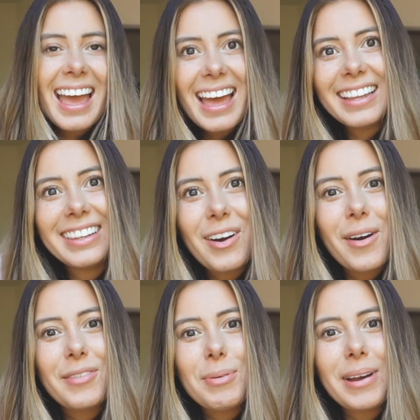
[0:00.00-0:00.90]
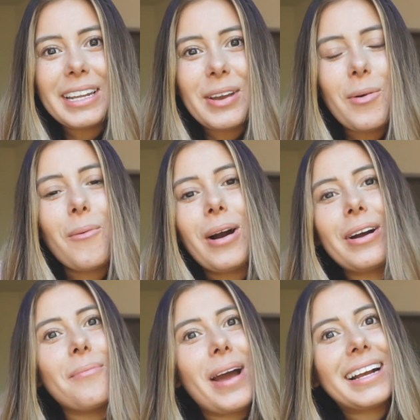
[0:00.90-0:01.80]
Hello everybody,
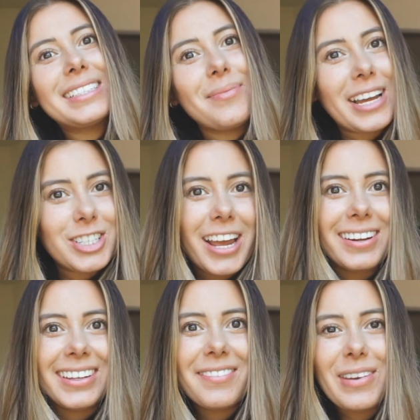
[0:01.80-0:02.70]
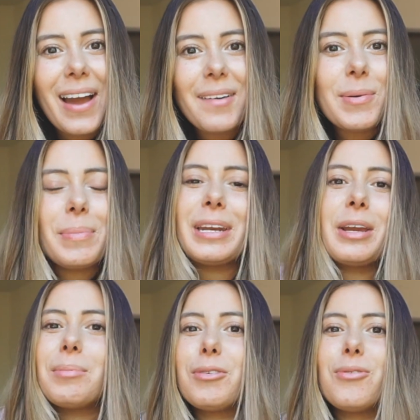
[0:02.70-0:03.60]
welcome back to my channel. If you haven't been
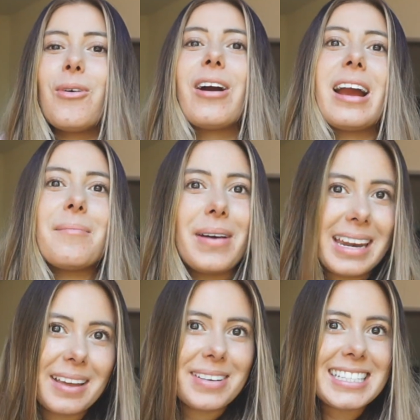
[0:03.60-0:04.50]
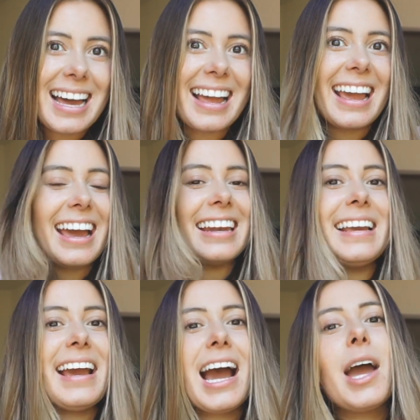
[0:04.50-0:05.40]
here before, my name is Kian.
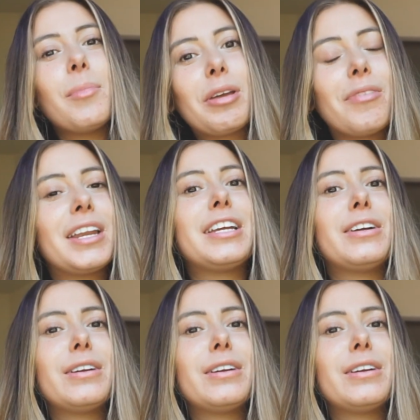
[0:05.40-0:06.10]
I make videos